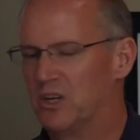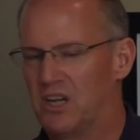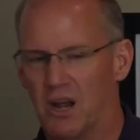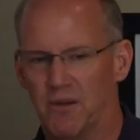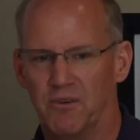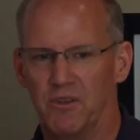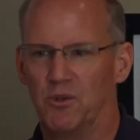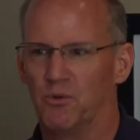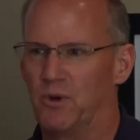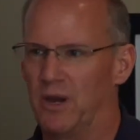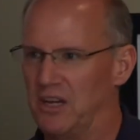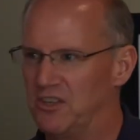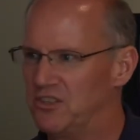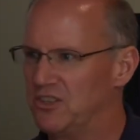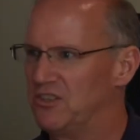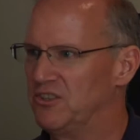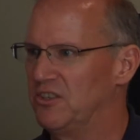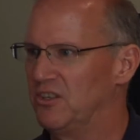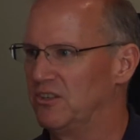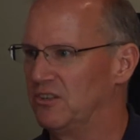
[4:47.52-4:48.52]
recover the
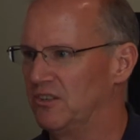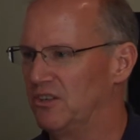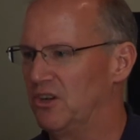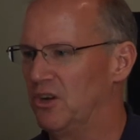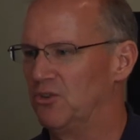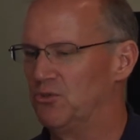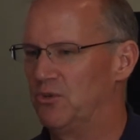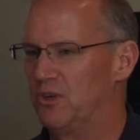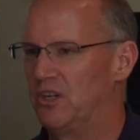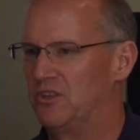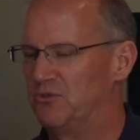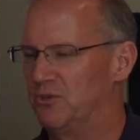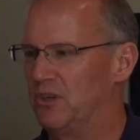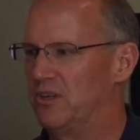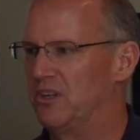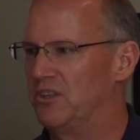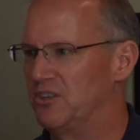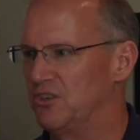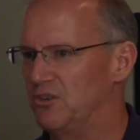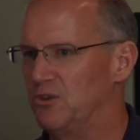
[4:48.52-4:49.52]
races and you know, treat it
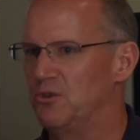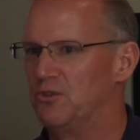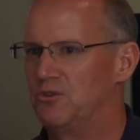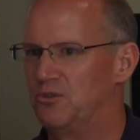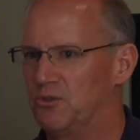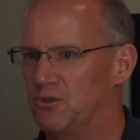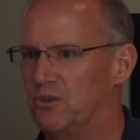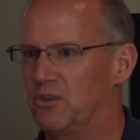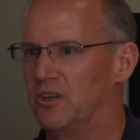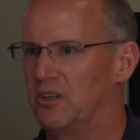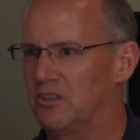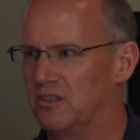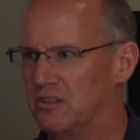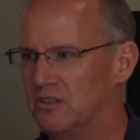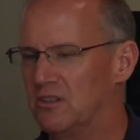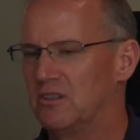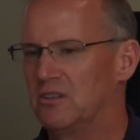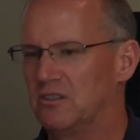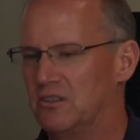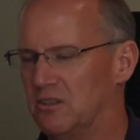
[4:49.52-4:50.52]
strictly as a news story.
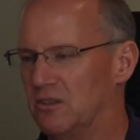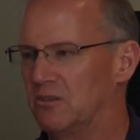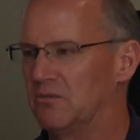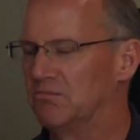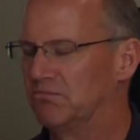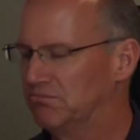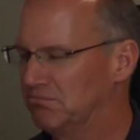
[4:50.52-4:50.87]
So.